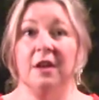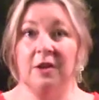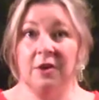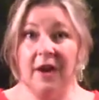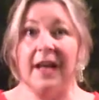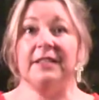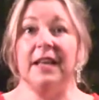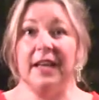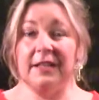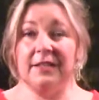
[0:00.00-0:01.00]
Your
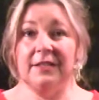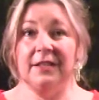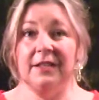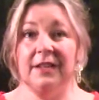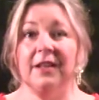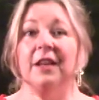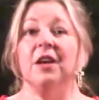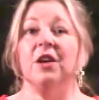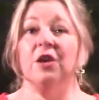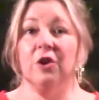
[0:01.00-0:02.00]
assets,
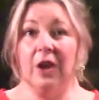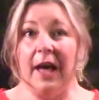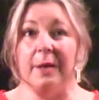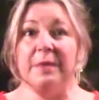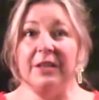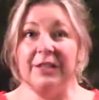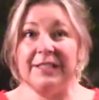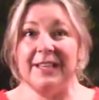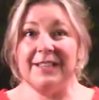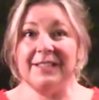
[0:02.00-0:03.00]
your
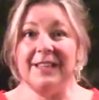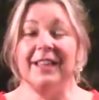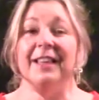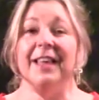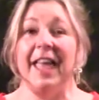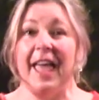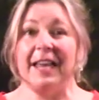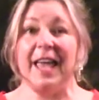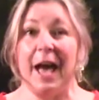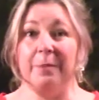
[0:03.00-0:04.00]
liabilities,
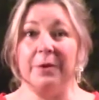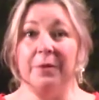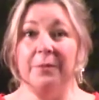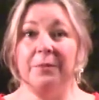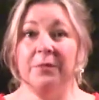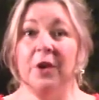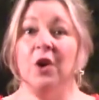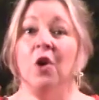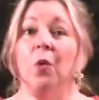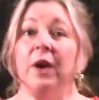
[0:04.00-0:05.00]
and capital.
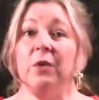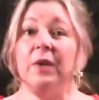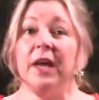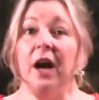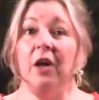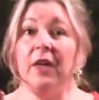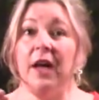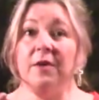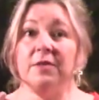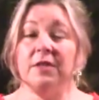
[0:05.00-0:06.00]
What did we call
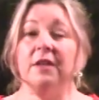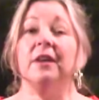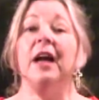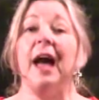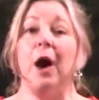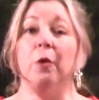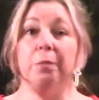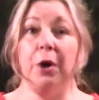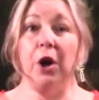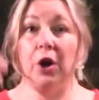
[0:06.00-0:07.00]
those? Our
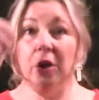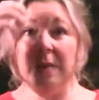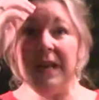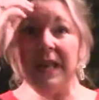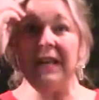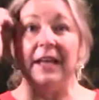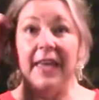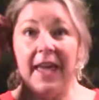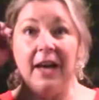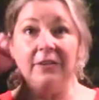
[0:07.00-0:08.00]
permanent
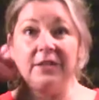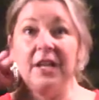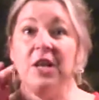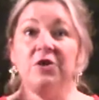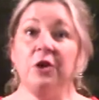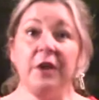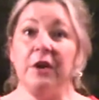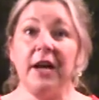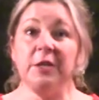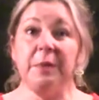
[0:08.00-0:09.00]
accounts. So they're
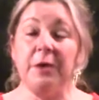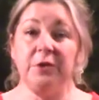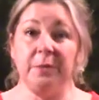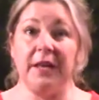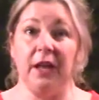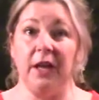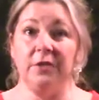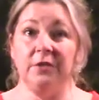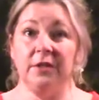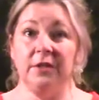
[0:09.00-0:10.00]
not supposed to be
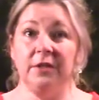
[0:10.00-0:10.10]
closed.